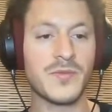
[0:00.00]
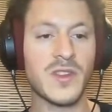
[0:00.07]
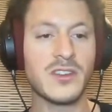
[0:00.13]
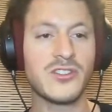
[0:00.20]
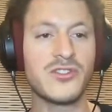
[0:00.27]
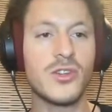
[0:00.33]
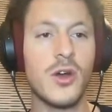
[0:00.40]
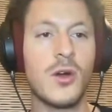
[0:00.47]

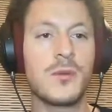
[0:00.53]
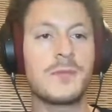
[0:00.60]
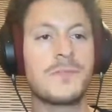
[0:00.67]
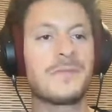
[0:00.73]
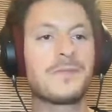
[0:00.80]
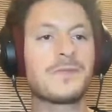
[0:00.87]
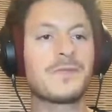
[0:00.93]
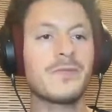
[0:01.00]
So
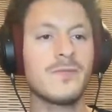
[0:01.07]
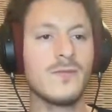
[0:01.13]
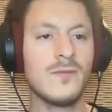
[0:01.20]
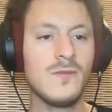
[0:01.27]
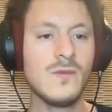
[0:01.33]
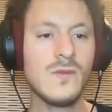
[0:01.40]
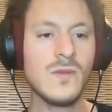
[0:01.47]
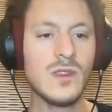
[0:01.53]

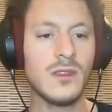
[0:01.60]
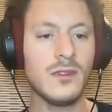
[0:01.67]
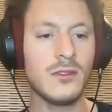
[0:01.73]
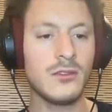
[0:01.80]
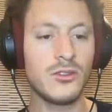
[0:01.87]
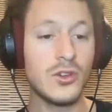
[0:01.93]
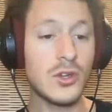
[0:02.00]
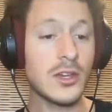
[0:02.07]

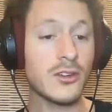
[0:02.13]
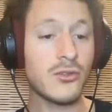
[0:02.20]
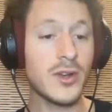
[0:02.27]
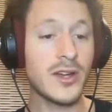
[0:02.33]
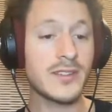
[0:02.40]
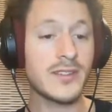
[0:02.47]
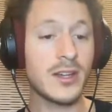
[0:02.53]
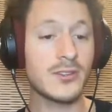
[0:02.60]
you can
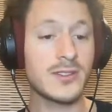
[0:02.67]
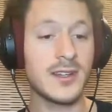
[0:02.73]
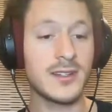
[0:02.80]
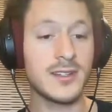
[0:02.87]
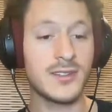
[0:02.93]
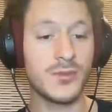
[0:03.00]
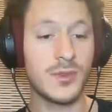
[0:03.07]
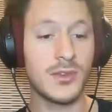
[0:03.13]
create sounds like
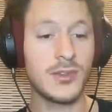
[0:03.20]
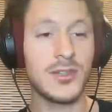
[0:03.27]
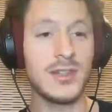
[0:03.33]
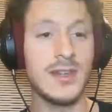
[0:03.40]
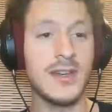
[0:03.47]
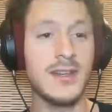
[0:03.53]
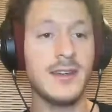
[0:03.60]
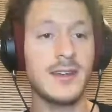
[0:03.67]
this with a
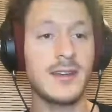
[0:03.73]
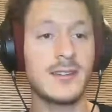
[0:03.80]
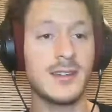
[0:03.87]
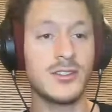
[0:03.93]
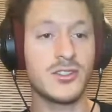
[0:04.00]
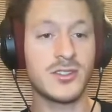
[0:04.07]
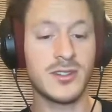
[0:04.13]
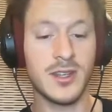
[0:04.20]
delay, as I
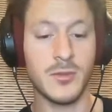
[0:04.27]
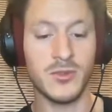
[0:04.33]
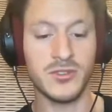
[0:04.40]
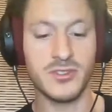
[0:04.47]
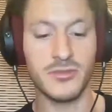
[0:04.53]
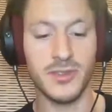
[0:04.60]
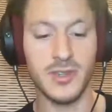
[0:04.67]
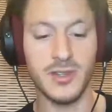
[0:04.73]
just
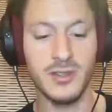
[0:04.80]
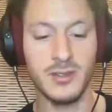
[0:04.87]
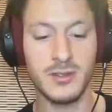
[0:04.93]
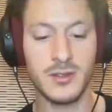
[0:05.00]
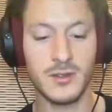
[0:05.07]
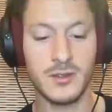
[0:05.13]
demonstrated.